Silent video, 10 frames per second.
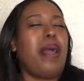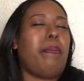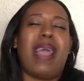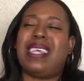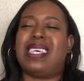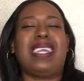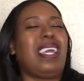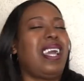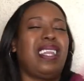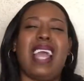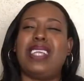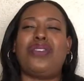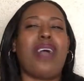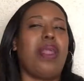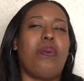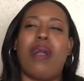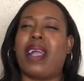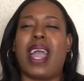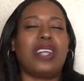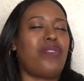Basically, they just trying to work out,